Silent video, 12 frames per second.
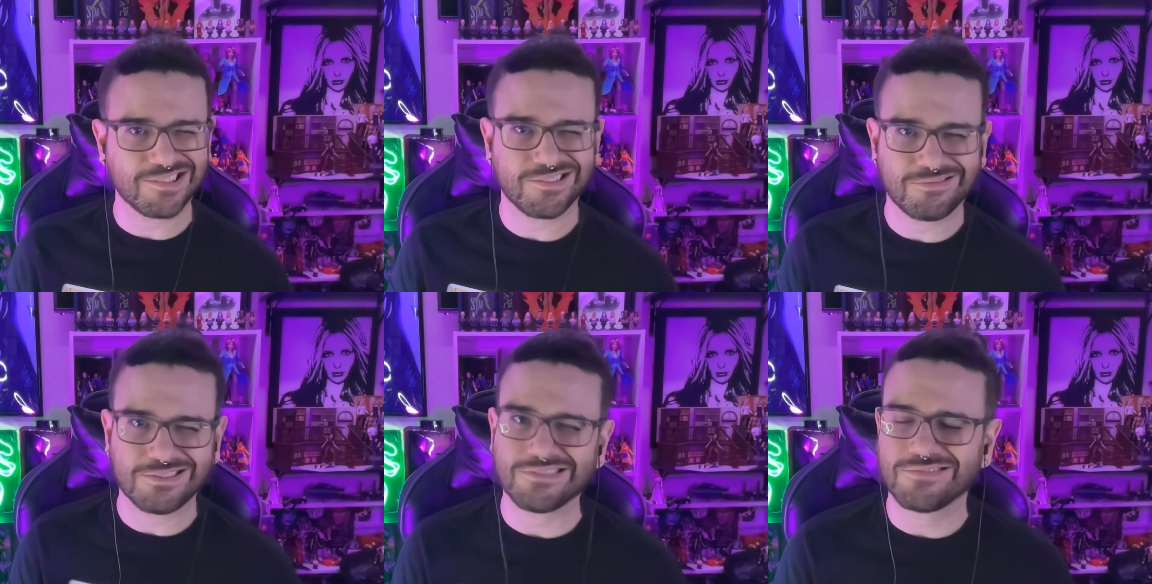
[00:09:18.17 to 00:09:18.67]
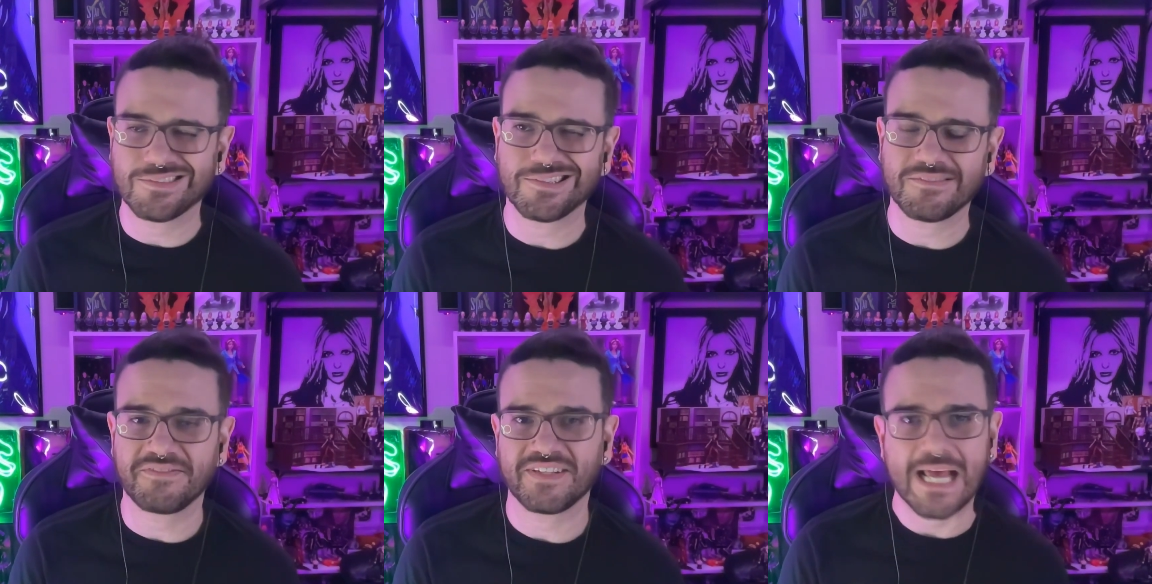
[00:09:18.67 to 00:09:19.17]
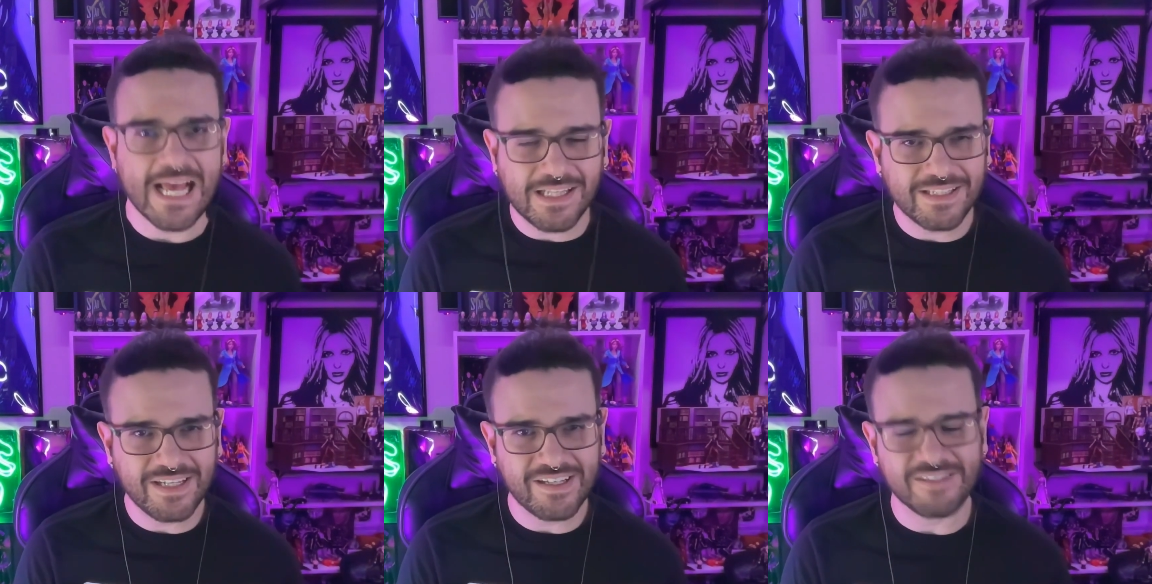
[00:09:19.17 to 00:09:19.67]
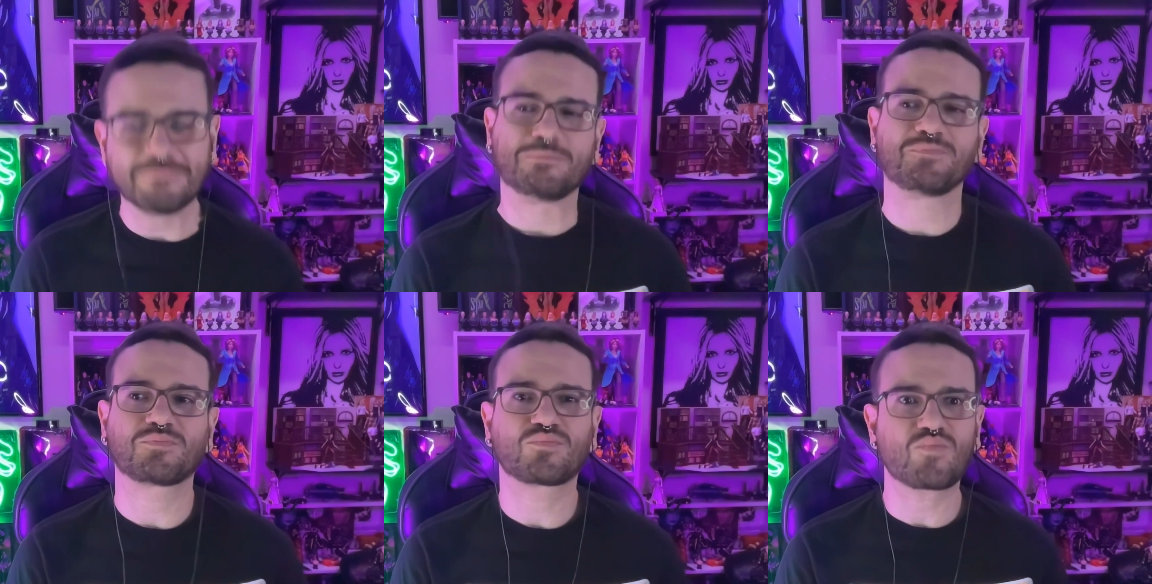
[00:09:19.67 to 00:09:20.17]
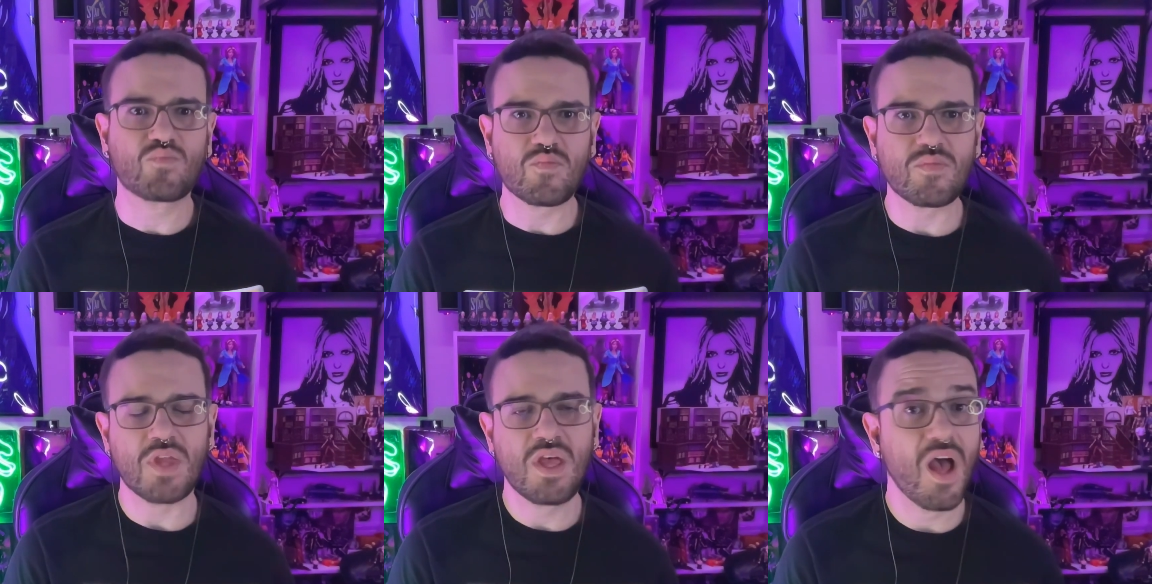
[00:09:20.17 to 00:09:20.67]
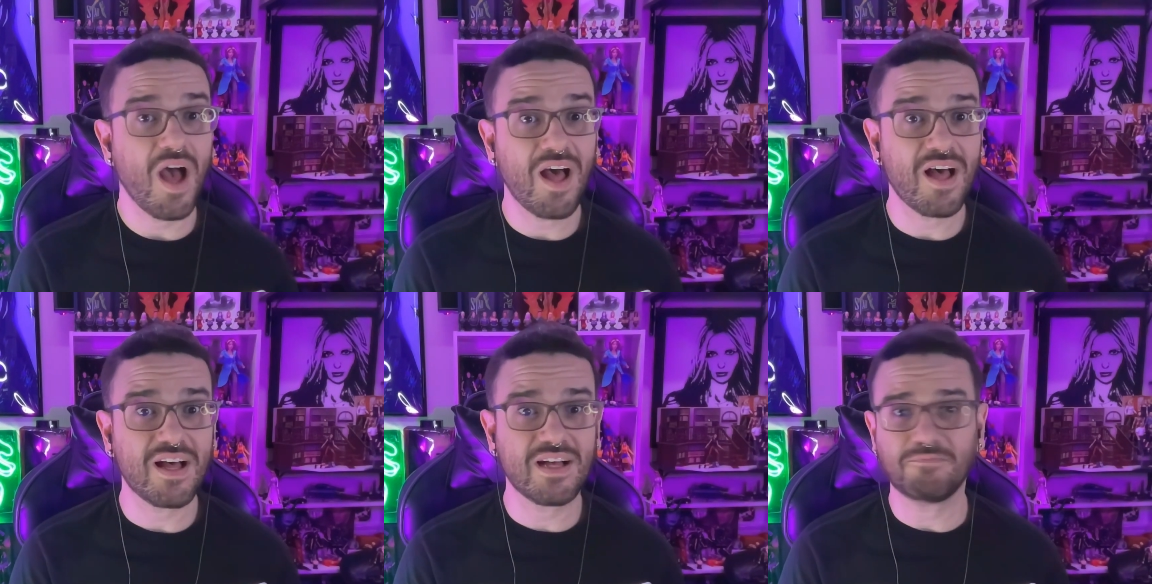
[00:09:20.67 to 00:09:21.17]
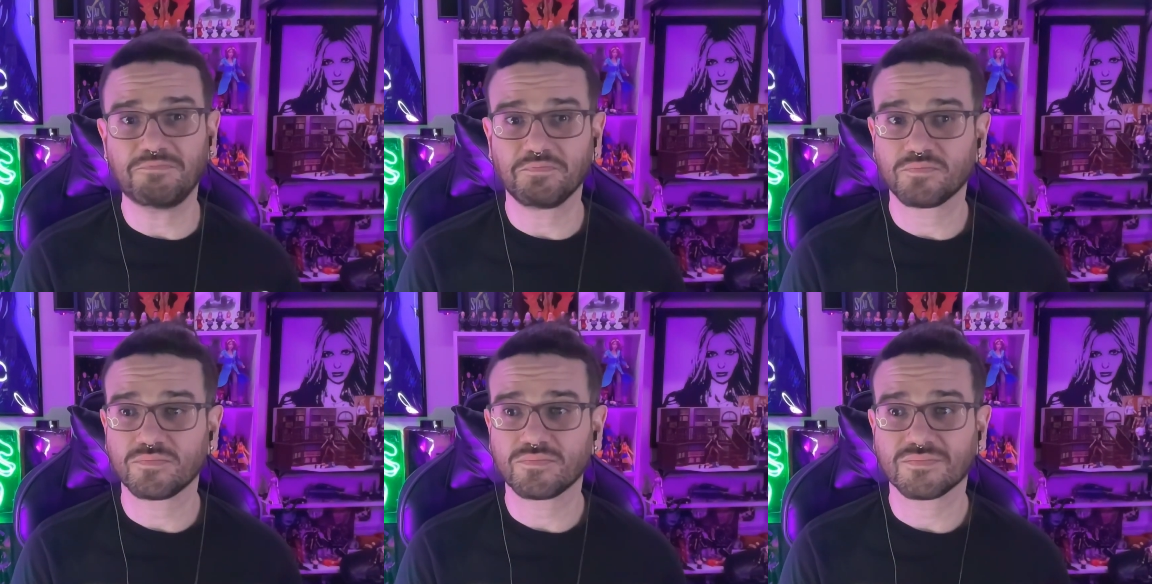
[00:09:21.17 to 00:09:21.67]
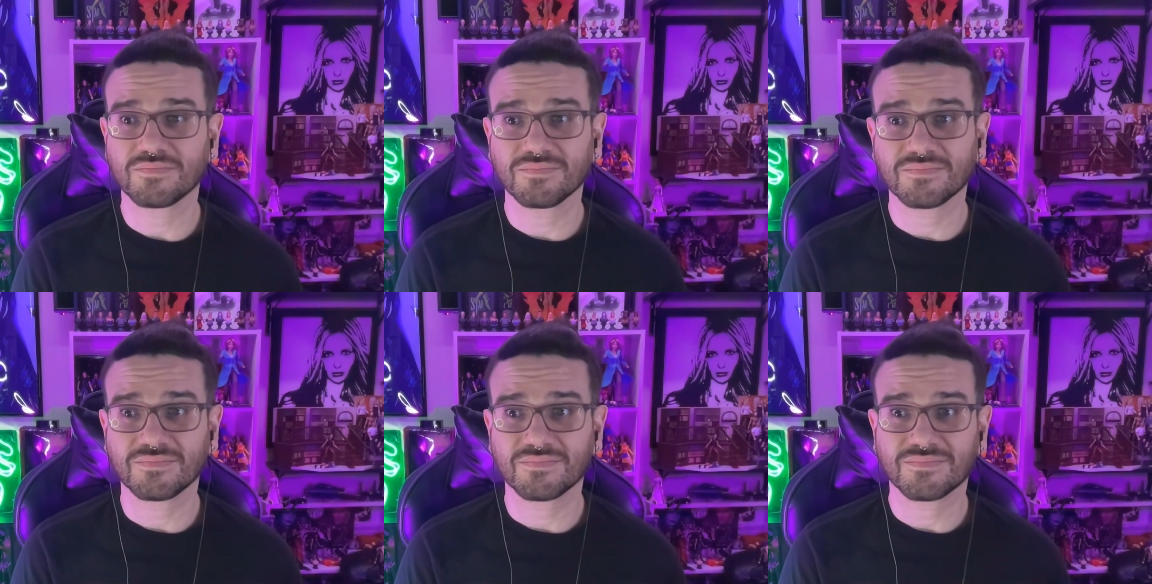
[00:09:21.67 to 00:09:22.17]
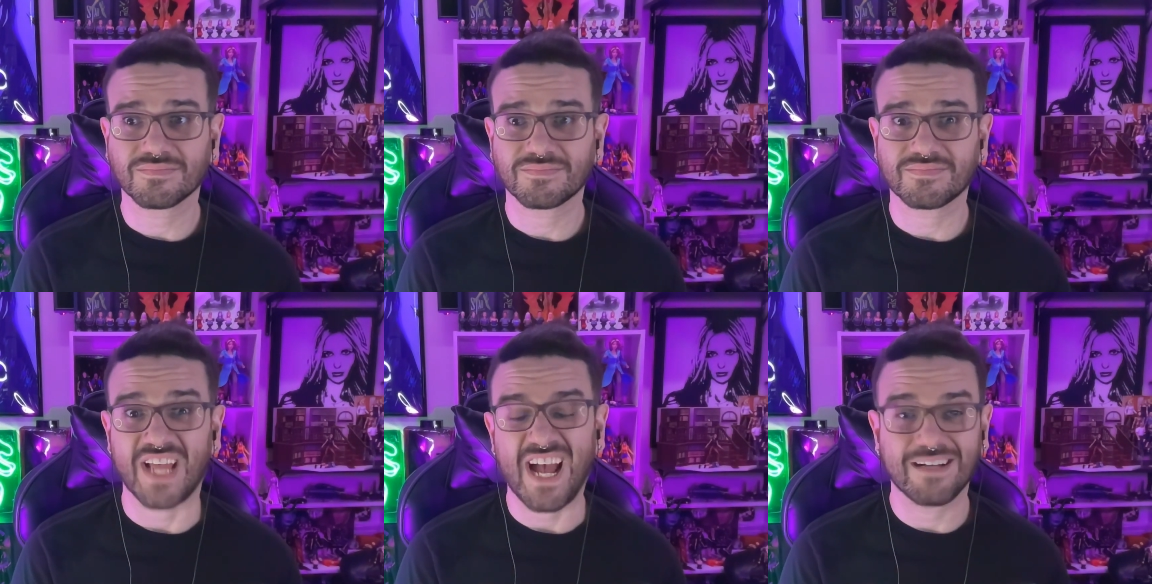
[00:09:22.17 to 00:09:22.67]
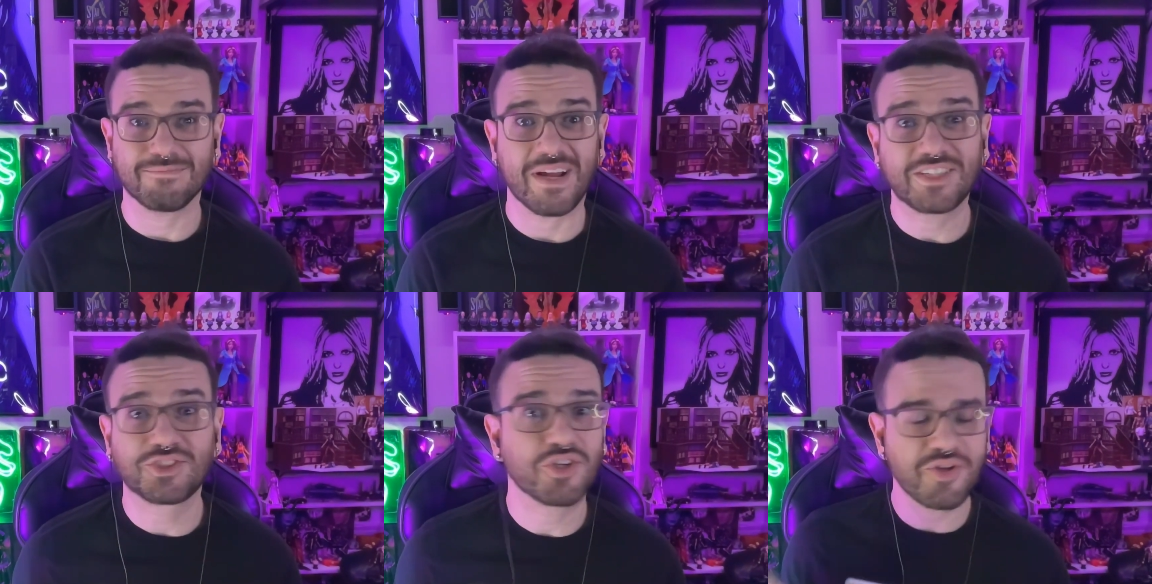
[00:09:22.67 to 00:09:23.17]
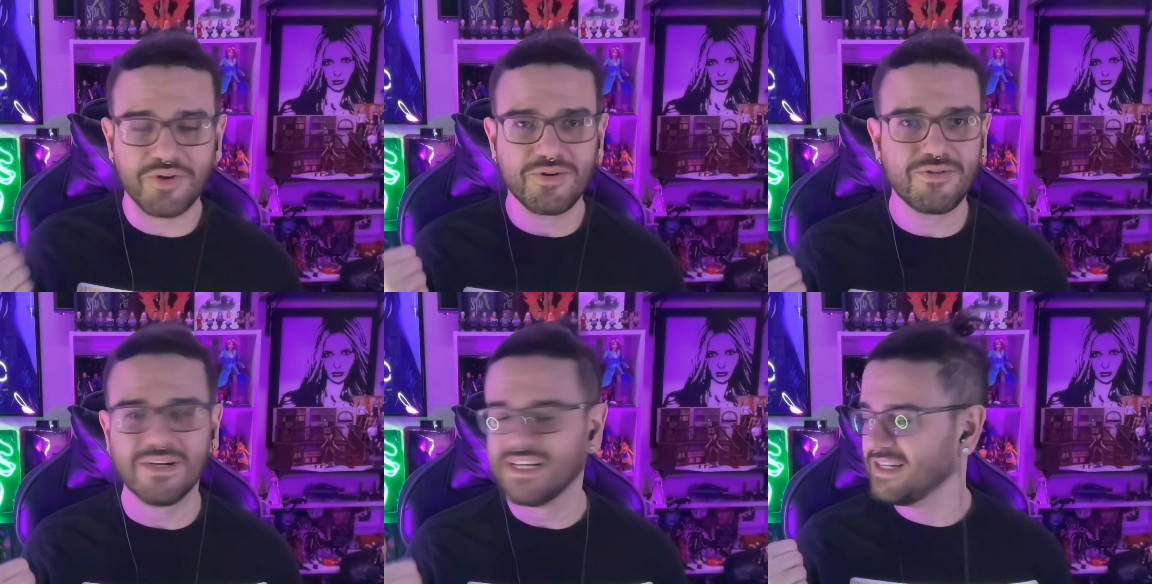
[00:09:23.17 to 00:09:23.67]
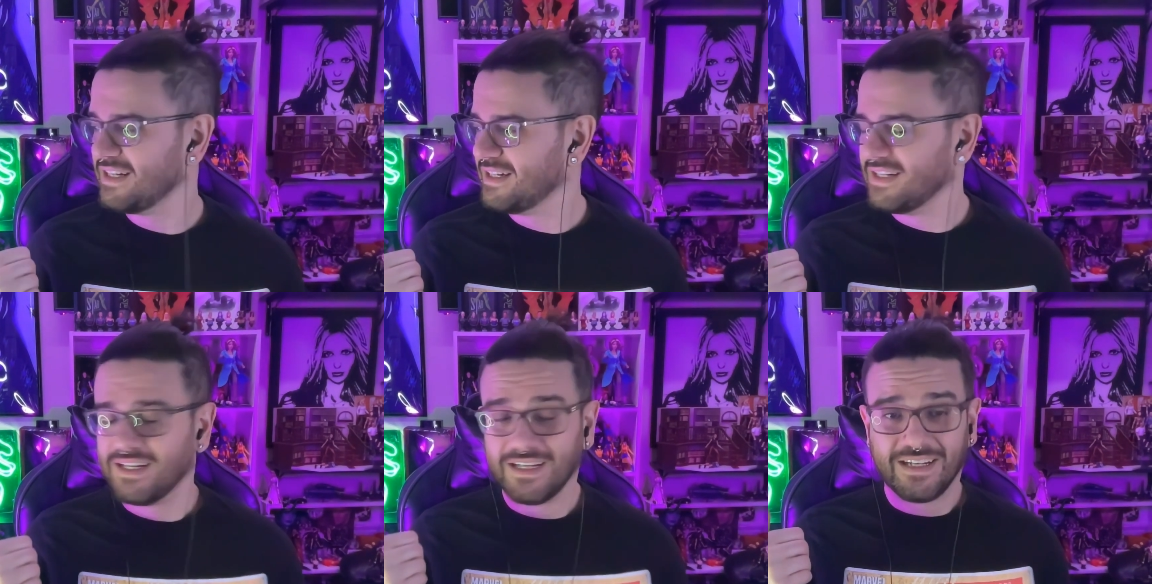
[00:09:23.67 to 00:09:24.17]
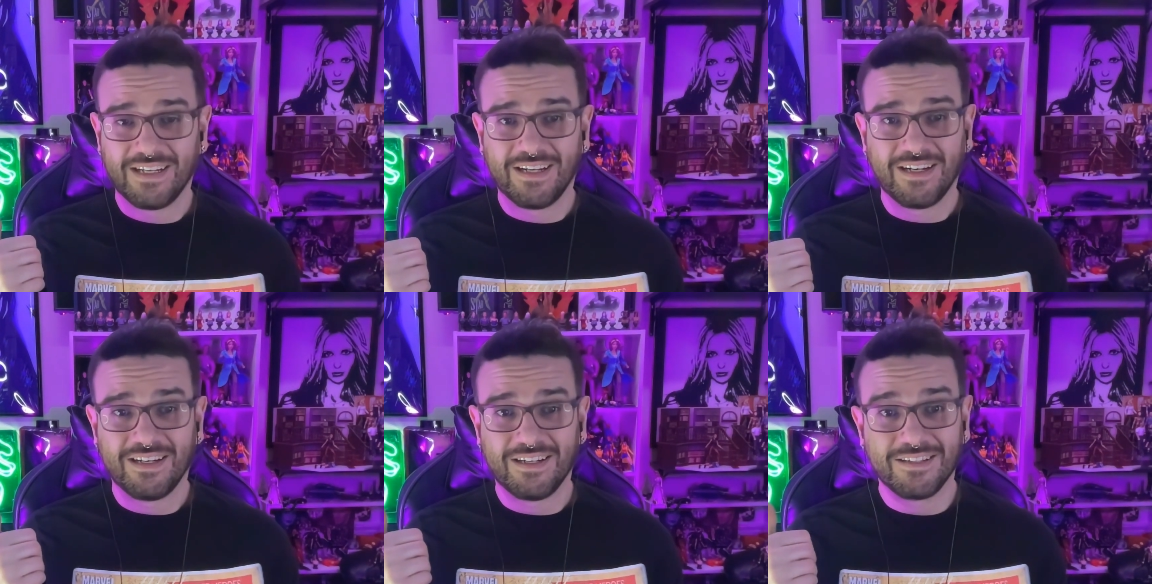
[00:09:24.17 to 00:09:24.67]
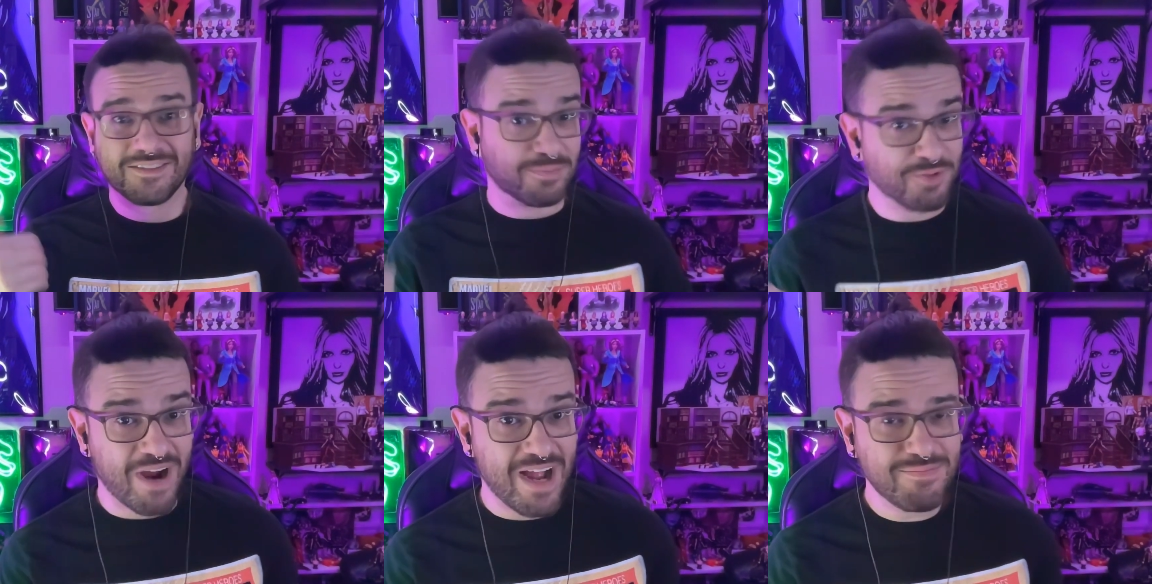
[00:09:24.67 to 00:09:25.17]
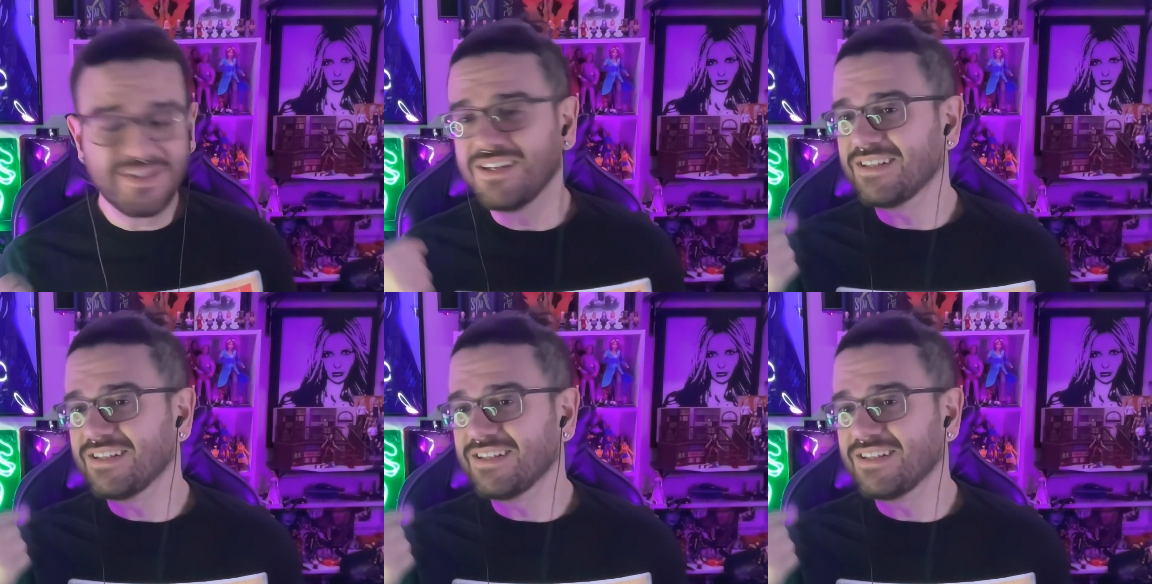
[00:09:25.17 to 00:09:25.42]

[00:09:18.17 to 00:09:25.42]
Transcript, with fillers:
Speaker 1: gonna do one for the finale. Uh, yeah. Make sure you subscribe,